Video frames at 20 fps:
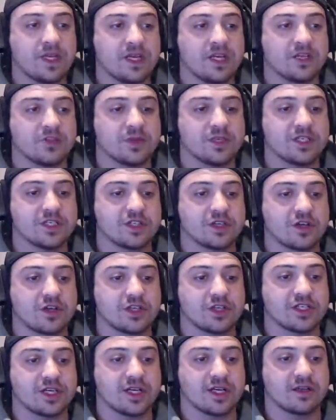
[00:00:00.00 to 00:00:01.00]
is we just
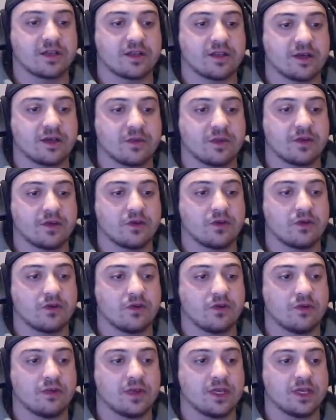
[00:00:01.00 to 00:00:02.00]
go check that we got
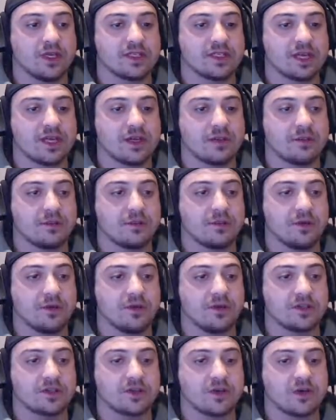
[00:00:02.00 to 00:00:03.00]
all these
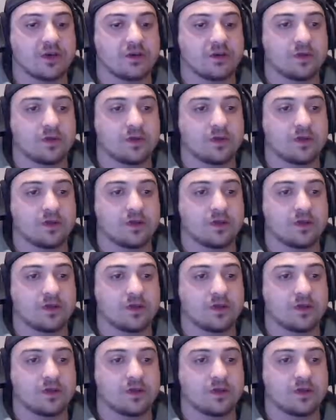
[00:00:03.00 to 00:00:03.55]
burners going. We've